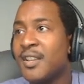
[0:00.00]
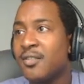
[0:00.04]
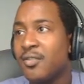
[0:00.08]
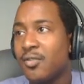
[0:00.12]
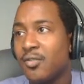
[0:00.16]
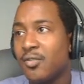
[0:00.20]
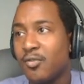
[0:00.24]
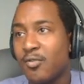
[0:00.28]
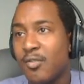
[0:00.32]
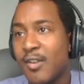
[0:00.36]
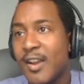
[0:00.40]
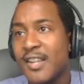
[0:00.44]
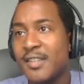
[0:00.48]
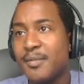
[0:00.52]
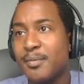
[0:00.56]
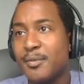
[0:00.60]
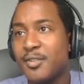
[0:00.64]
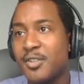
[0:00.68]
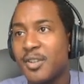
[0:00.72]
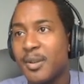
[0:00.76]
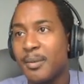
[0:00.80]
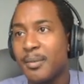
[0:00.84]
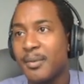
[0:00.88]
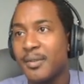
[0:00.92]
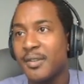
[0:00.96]
to the
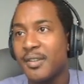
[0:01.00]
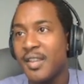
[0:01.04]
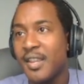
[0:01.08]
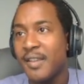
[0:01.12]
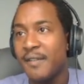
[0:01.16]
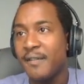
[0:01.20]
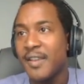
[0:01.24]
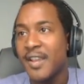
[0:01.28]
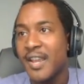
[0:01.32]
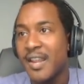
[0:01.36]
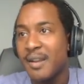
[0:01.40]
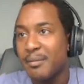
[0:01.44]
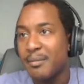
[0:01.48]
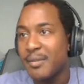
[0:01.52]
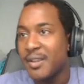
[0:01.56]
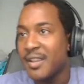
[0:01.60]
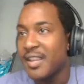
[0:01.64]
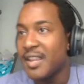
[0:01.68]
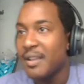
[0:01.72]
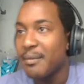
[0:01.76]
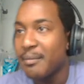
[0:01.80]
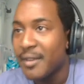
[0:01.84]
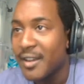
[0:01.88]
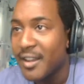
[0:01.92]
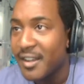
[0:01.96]
craftsmanship of the TV anime
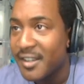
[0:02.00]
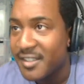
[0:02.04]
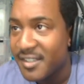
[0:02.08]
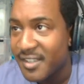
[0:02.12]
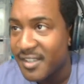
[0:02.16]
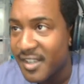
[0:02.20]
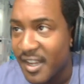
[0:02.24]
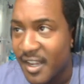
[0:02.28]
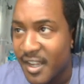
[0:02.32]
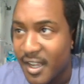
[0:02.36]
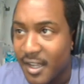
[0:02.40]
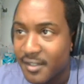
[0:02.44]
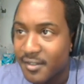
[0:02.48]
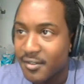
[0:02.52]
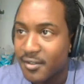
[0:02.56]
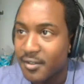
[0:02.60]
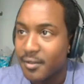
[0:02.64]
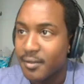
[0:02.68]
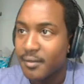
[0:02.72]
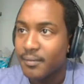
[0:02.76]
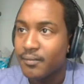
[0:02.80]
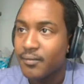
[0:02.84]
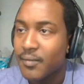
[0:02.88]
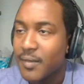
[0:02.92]
Gimai Seikatsu.